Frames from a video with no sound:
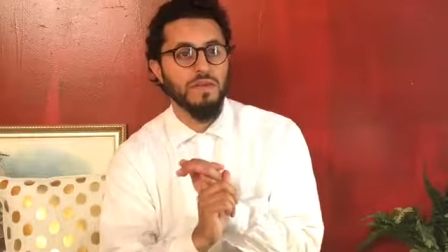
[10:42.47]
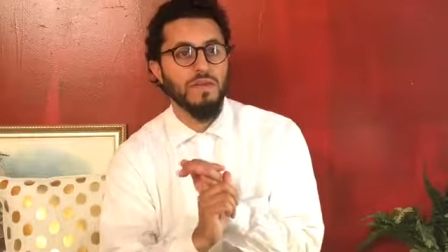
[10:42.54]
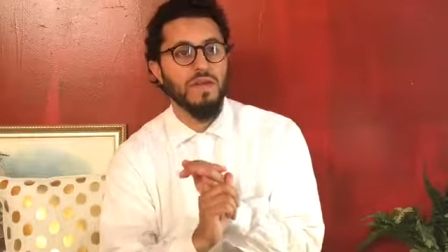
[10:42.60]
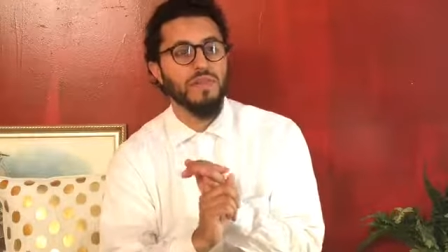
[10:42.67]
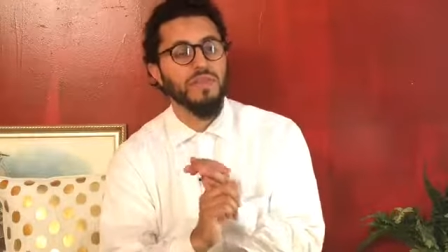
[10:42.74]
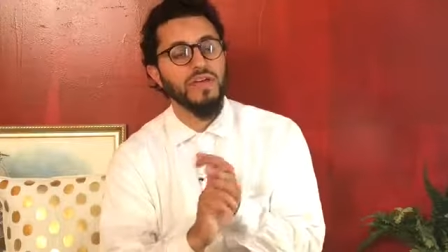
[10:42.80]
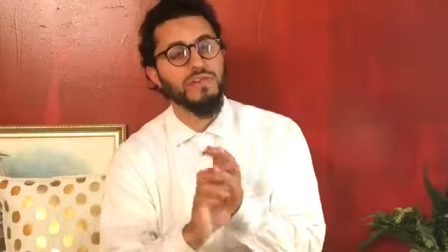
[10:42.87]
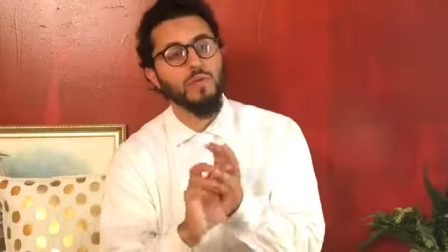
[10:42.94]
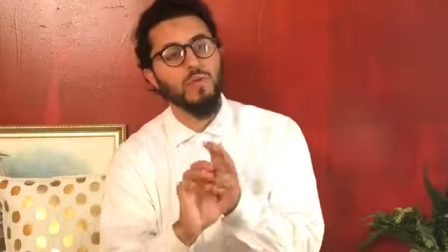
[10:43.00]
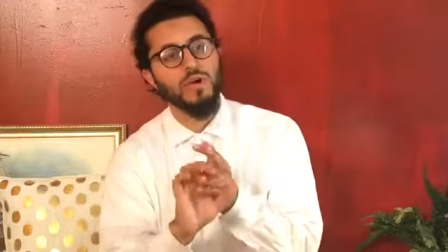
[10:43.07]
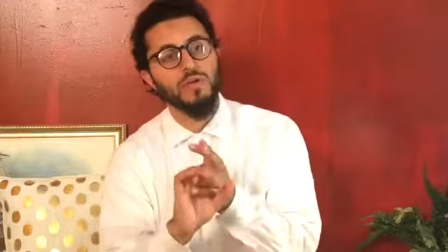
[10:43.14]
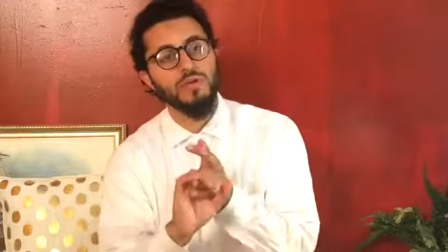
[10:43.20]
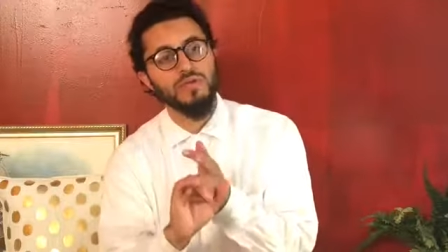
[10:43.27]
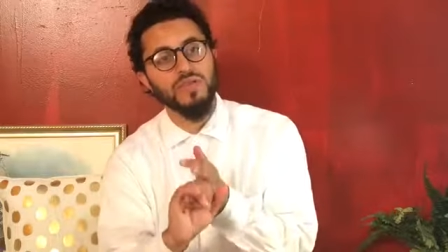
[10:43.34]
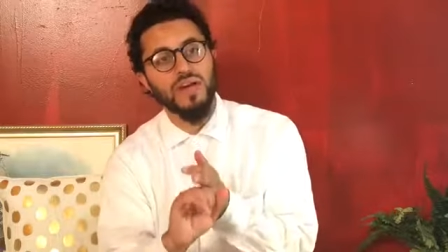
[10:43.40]
And then the one
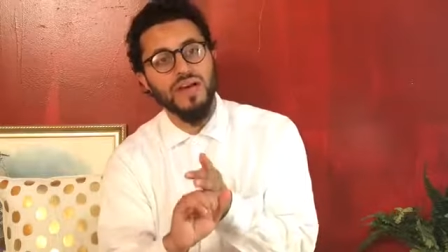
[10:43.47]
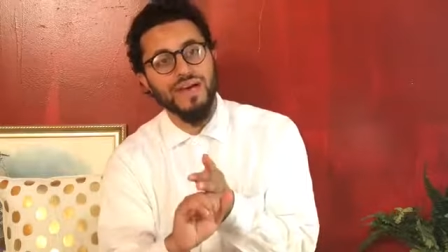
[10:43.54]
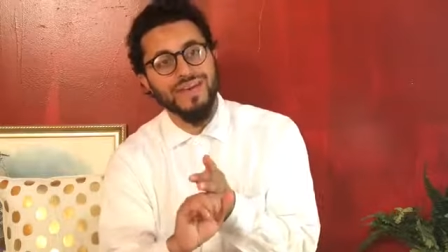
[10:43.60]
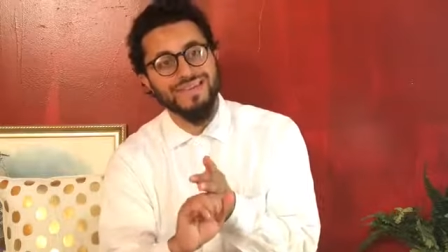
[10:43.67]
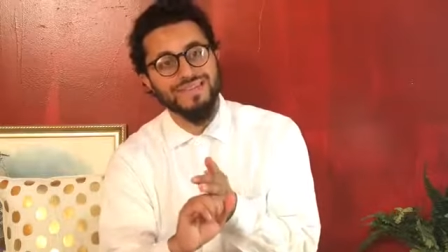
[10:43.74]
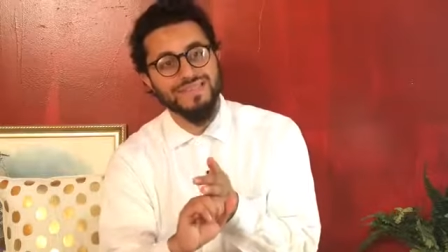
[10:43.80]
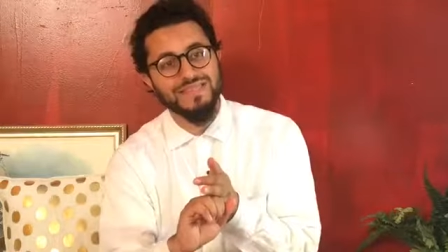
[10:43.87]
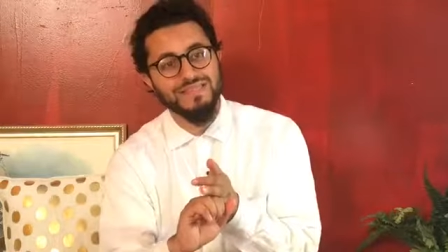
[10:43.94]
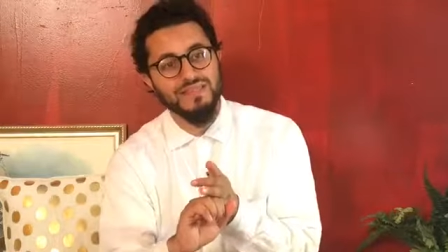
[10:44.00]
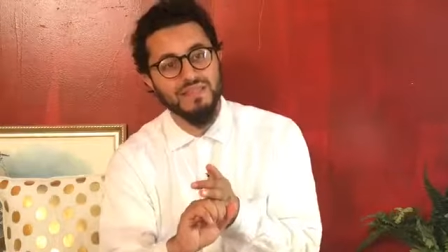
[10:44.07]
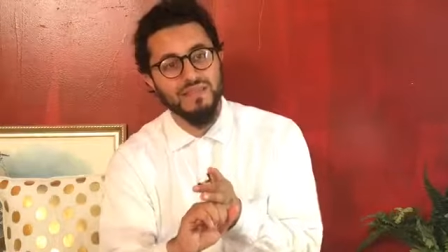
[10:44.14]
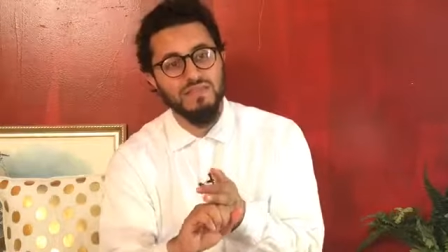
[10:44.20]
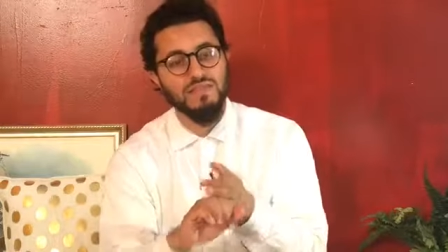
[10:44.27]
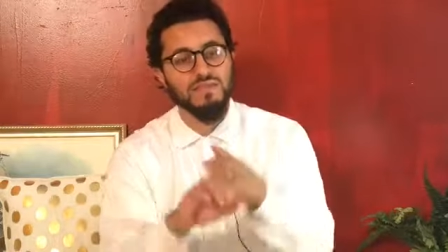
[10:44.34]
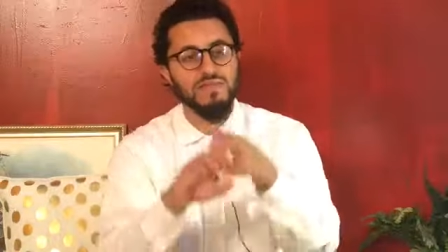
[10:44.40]
who dies
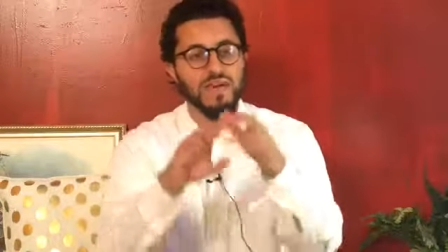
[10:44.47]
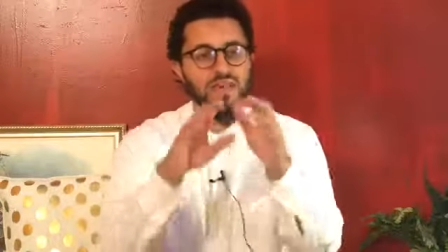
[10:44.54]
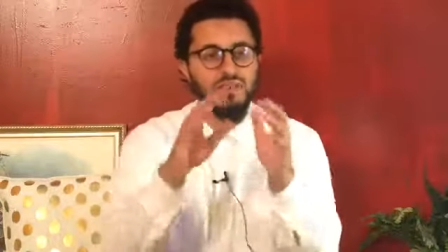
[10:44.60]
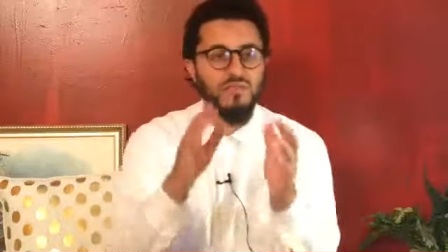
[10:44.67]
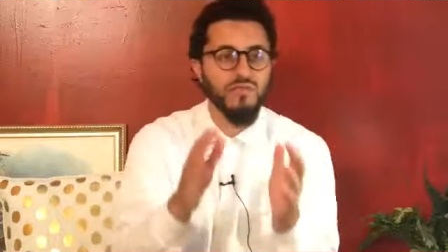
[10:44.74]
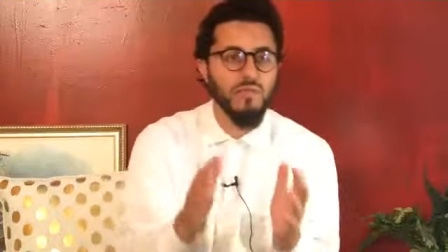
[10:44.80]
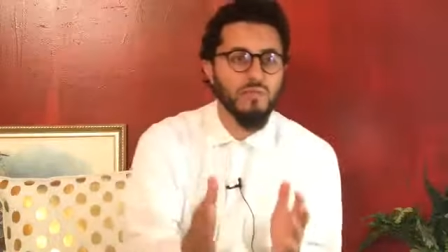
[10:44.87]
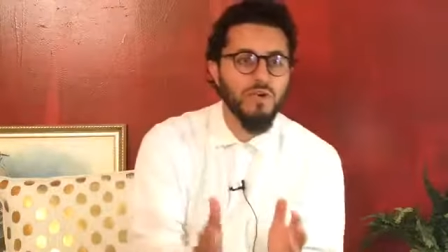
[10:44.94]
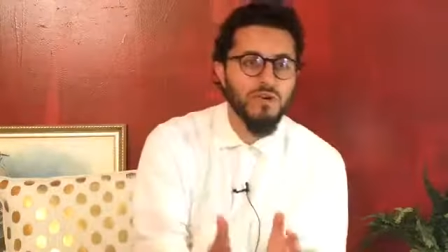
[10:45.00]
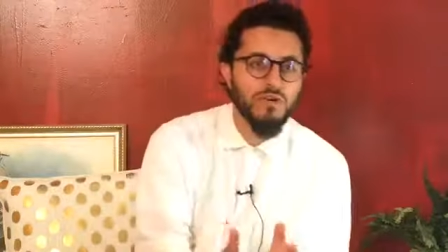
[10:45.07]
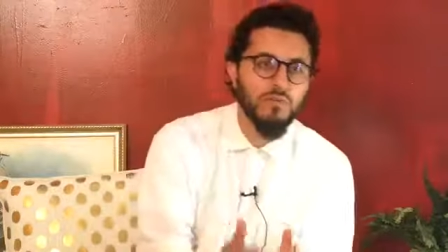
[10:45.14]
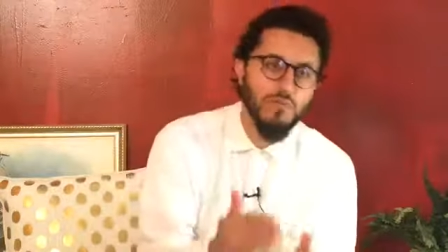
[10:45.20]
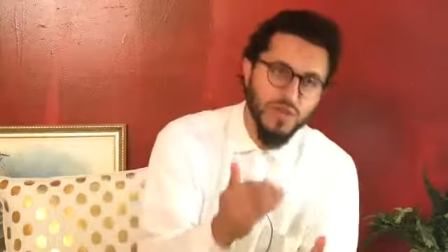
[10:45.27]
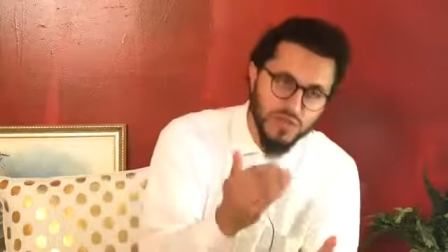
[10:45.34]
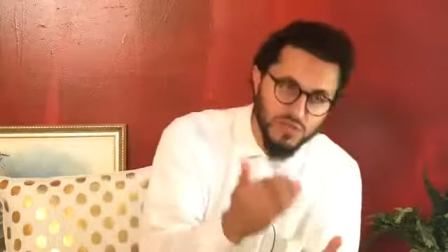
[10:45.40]
the death of a martyr but is